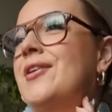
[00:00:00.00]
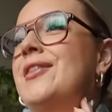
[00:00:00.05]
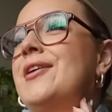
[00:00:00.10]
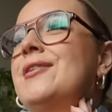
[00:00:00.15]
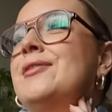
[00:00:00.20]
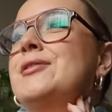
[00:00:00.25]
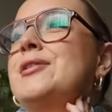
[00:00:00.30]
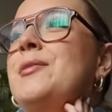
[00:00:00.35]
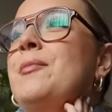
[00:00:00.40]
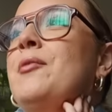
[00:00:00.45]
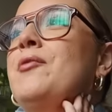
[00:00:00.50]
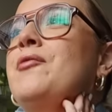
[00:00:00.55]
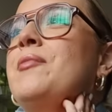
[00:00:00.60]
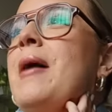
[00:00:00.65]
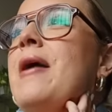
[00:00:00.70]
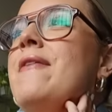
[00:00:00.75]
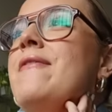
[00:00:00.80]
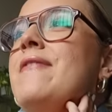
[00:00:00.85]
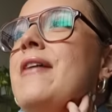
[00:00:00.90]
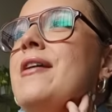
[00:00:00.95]
there's are some of
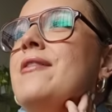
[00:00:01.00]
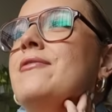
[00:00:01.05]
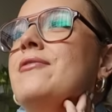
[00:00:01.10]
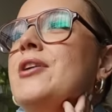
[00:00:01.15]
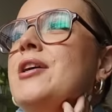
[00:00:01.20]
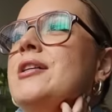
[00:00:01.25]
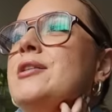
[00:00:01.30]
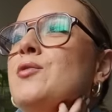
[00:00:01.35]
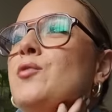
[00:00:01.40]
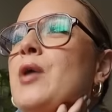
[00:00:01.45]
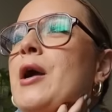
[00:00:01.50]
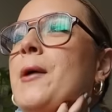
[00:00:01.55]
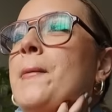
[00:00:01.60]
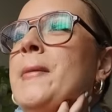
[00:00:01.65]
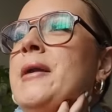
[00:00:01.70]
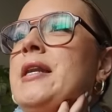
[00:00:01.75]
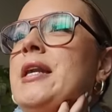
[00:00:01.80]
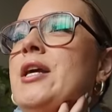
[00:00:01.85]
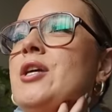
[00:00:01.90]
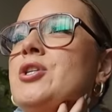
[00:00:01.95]
my favorite
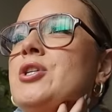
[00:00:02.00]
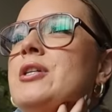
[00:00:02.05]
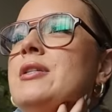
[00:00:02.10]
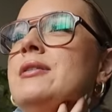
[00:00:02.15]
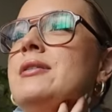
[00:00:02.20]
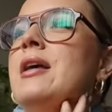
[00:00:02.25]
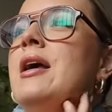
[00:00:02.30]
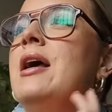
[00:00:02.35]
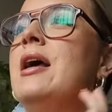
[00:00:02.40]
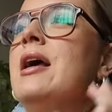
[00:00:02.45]
recommendations.